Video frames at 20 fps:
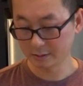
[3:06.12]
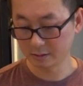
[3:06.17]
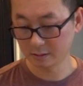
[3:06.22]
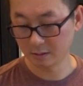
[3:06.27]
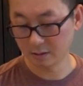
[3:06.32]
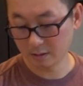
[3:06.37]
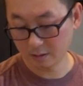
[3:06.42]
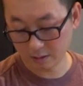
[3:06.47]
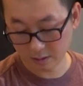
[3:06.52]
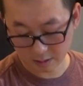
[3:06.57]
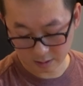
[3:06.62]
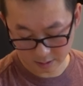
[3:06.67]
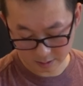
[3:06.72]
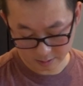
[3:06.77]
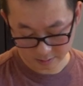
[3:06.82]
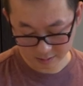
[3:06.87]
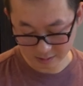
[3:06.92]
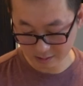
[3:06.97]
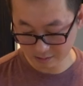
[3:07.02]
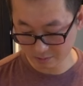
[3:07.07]
so
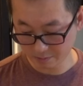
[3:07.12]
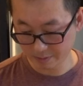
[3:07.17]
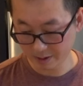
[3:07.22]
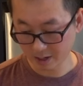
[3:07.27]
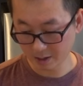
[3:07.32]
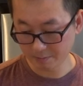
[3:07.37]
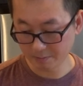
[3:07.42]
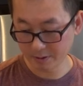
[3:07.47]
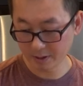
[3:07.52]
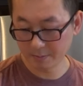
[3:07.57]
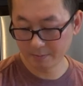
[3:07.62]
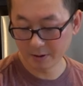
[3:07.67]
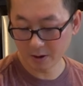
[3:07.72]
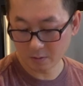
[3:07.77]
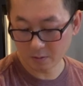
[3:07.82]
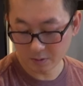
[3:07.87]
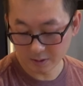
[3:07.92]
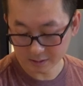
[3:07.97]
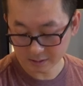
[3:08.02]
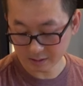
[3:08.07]
since we make a pretty
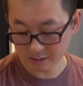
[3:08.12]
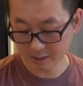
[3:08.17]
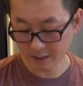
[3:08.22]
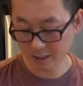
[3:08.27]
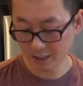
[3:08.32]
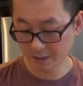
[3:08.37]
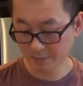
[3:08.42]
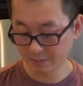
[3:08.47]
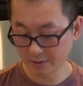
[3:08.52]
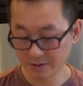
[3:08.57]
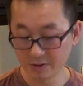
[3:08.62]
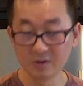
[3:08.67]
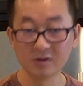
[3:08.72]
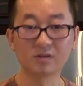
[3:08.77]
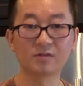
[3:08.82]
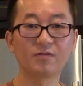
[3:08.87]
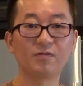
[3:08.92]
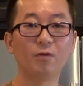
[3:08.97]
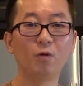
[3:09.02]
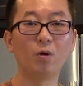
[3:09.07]
big one today, I'm gonna use
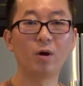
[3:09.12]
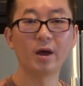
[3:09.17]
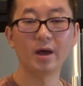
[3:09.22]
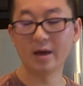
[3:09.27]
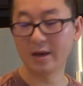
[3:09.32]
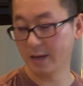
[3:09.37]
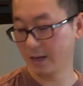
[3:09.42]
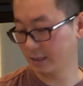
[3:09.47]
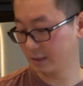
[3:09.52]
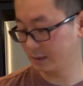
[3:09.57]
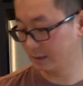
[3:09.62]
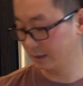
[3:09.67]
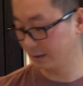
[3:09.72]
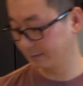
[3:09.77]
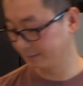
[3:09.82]
4 eggs.